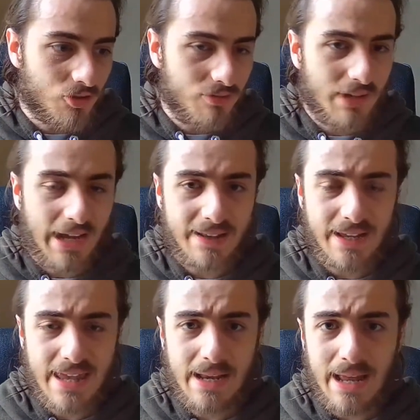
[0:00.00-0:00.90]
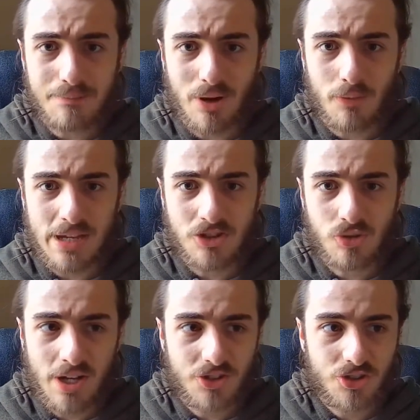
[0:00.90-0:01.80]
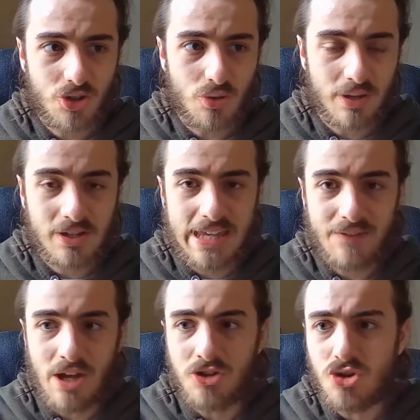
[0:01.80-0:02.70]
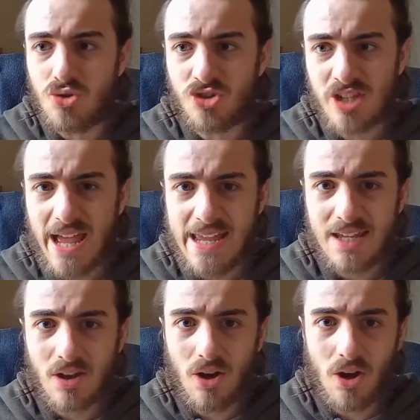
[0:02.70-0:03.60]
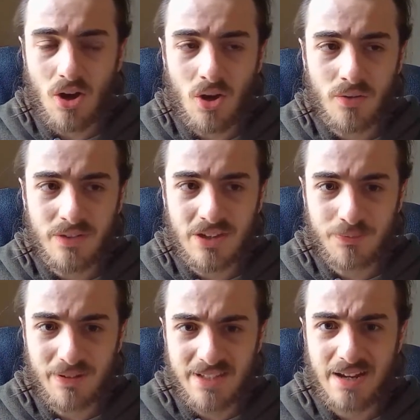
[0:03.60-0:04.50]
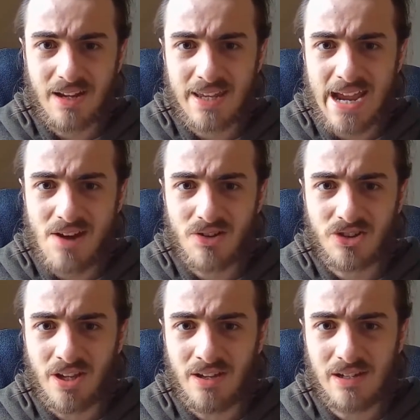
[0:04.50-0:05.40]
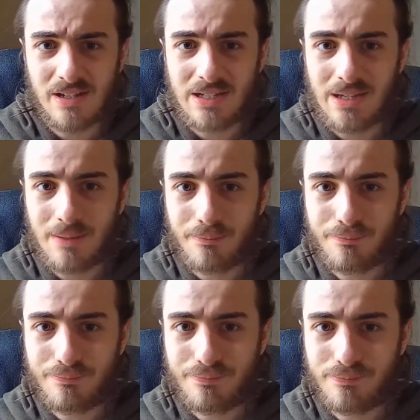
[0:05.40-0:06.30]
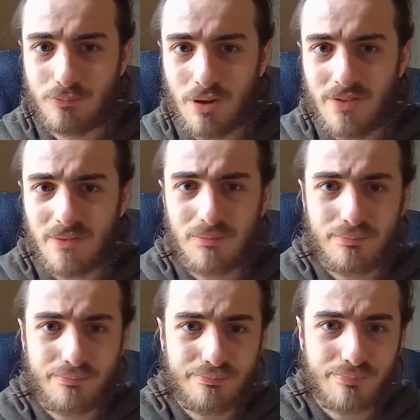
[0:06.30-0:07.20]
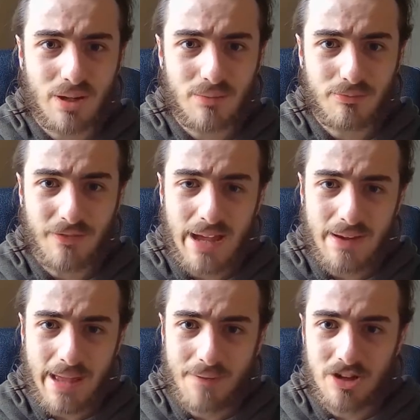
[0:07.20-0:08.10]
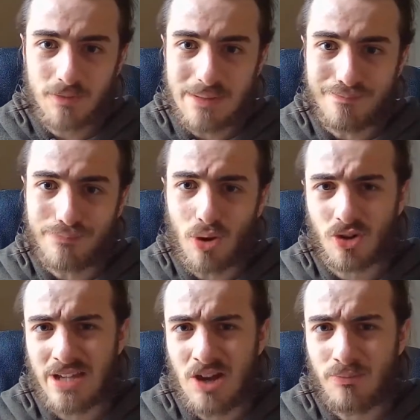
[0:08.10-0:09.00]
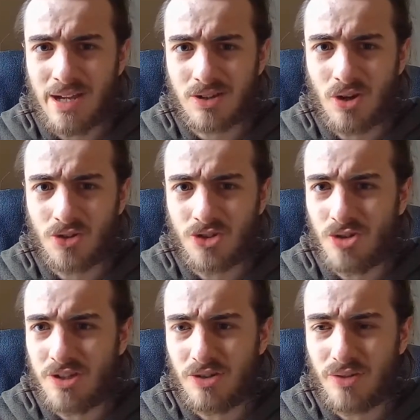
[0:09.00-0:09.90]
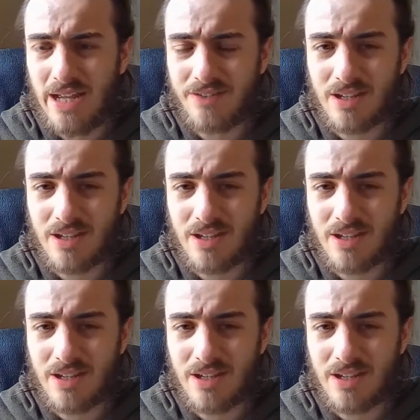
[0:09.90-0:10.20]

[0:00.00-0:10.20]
again, like Bumblebee, it tries to give a new take on this particular character with but without having to be bogged down by continuity or that.